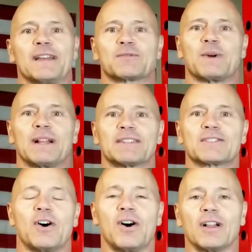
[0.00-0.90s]
as well as
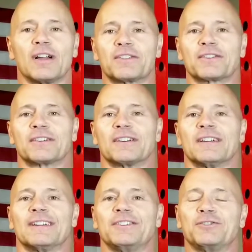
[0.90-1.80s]
all other
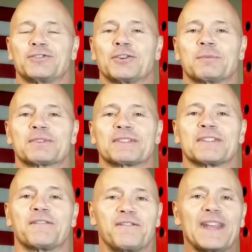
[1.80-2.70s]
YouTubers in
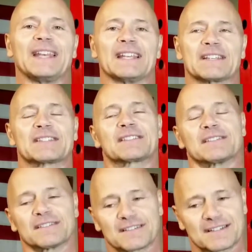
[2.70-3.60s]
the
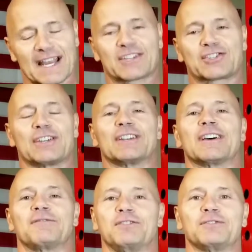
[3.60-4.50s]
fitness section
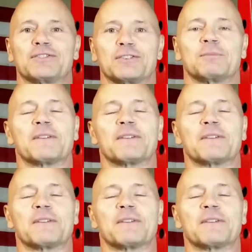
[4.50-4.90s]
of YouTube,